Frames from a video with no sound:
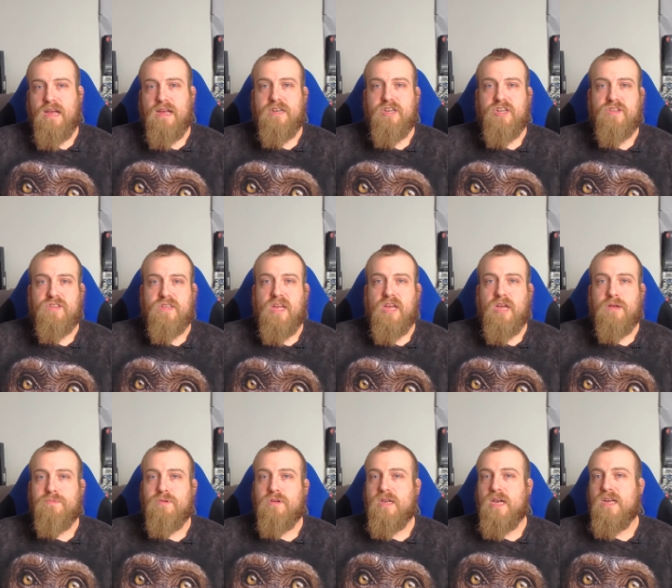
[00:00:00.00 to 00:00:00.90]
just to
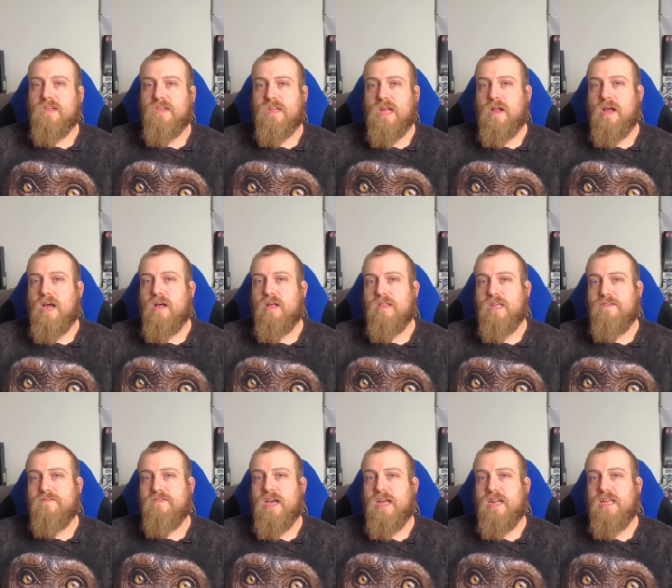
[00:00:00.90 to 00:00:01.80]
help you guys out. I'll
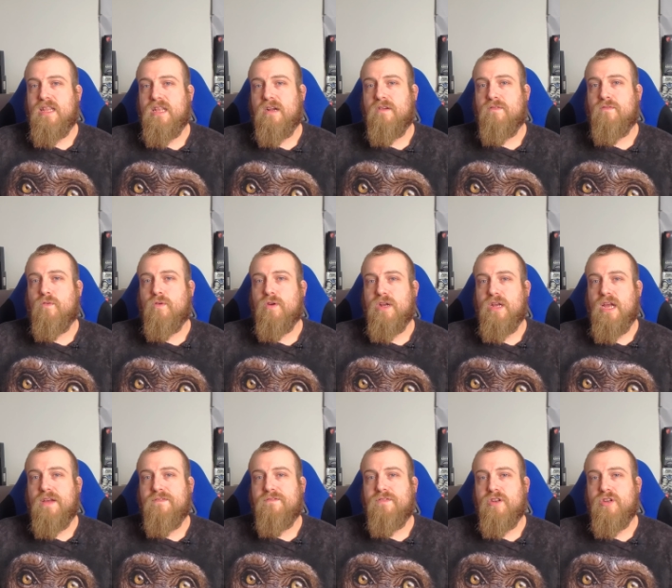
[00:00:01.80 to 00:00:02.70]
leave that in there for you
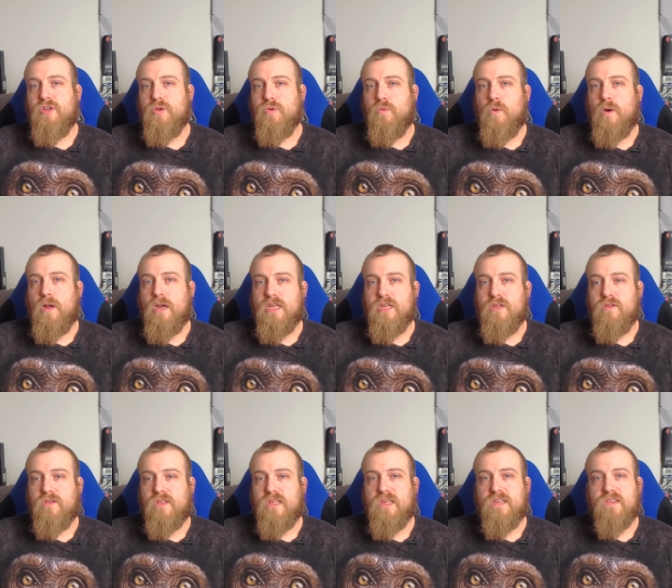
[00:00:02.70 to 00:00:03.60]
if you do want to
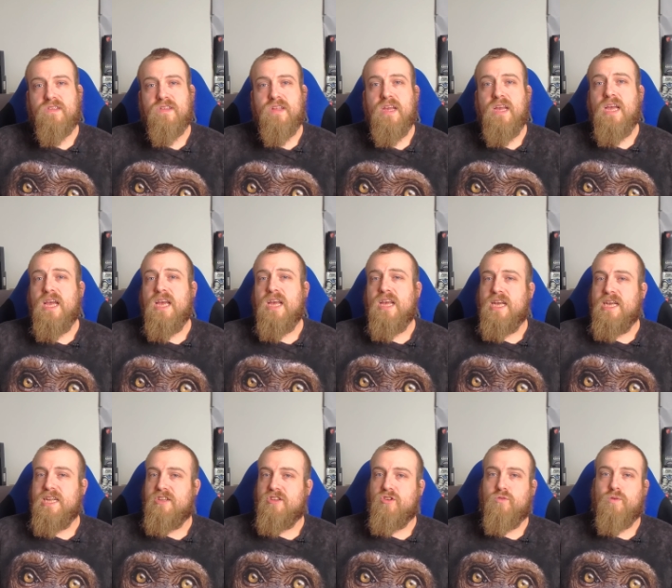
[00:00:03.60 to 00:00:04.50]
use this.
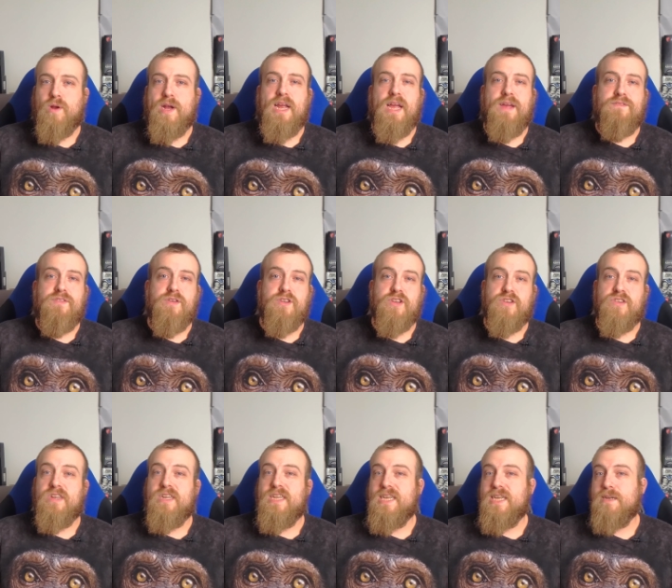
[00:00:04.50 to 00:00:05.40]
It's great if you
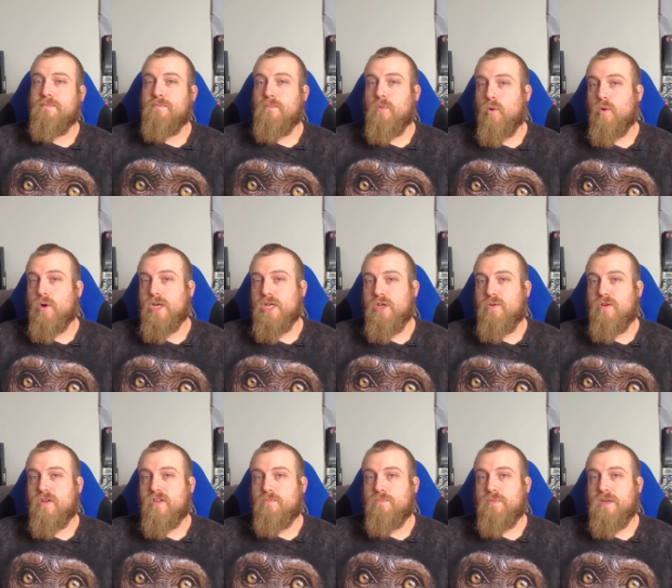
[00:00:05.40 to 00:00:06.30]
just need more
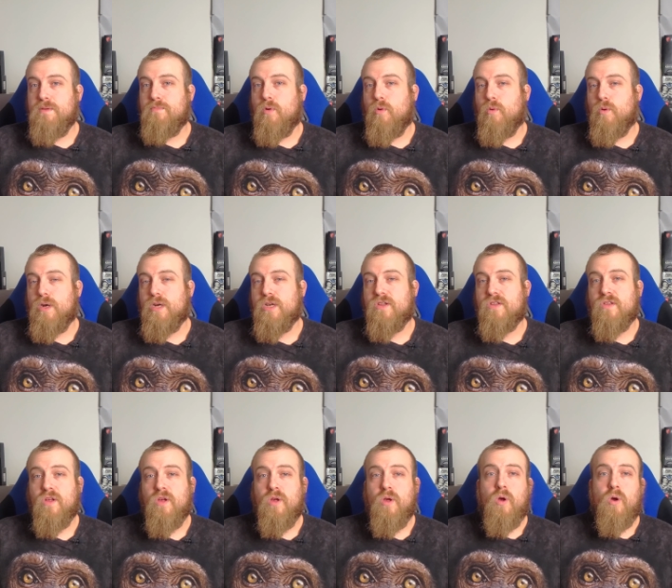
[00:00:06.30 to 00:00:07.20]
USB
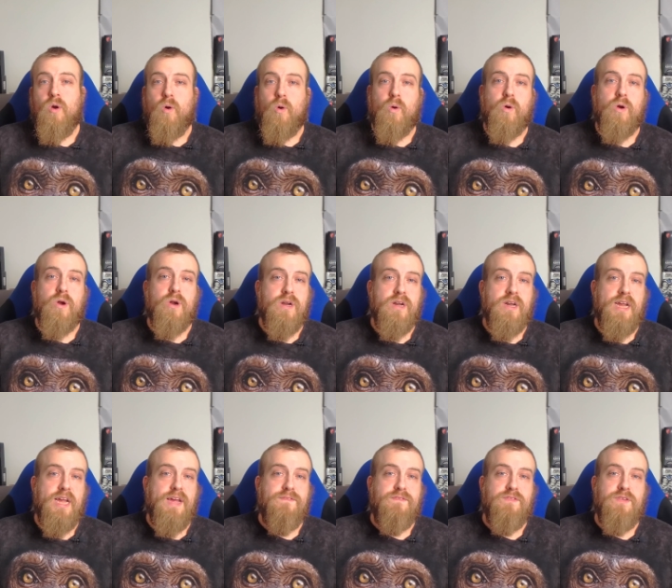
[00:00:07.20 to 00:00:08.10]
ports, or
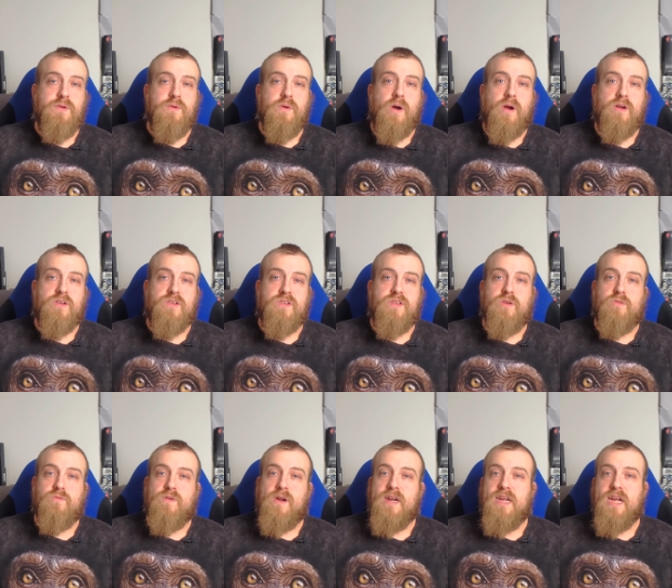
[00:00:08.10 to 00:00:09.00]
if you are still
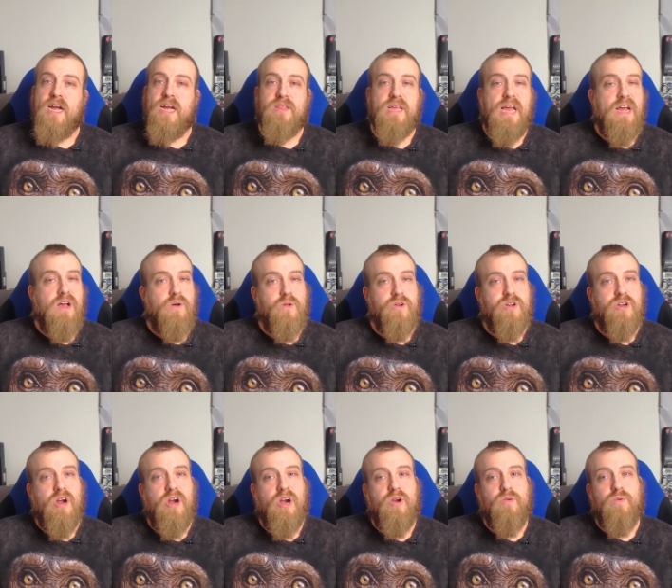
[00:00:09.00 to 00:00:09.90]
running on that older
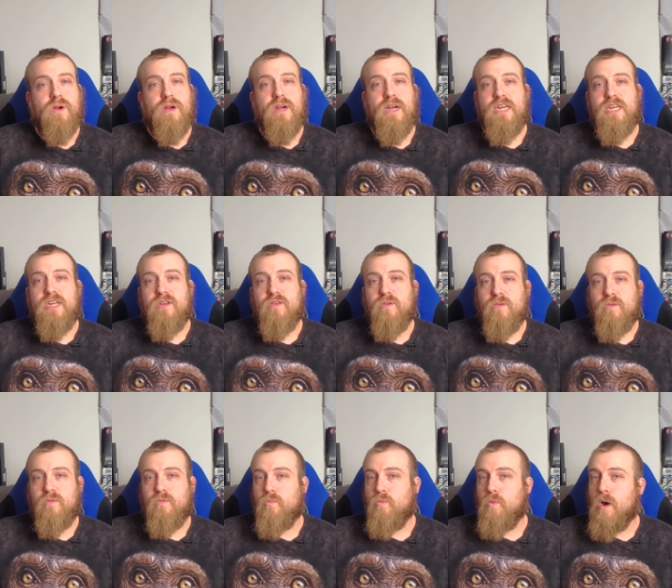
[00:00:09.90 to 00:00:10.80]
hardware and you
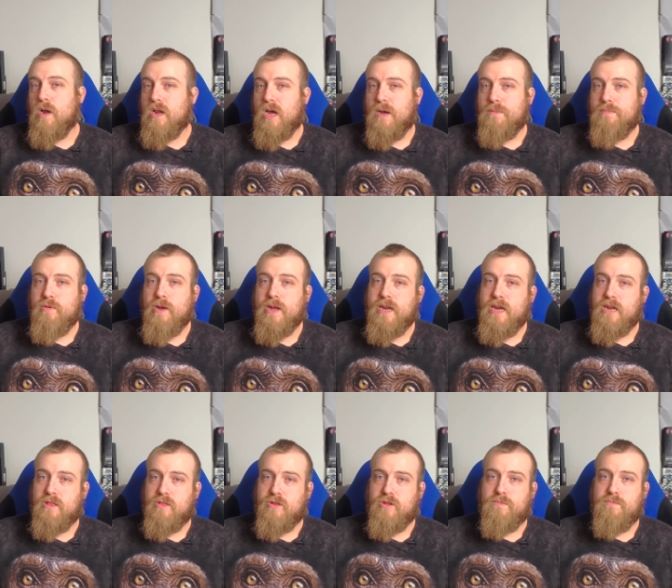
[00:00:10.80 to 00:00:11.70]
want to upgrade it
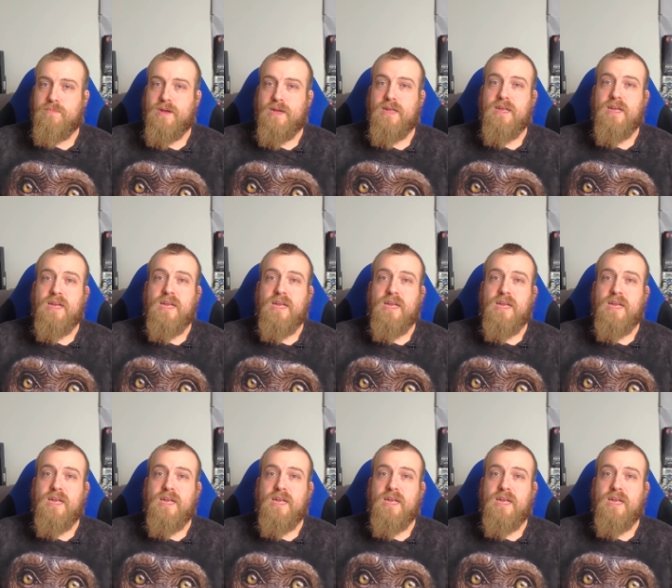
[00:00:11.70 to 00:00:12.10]
a little bit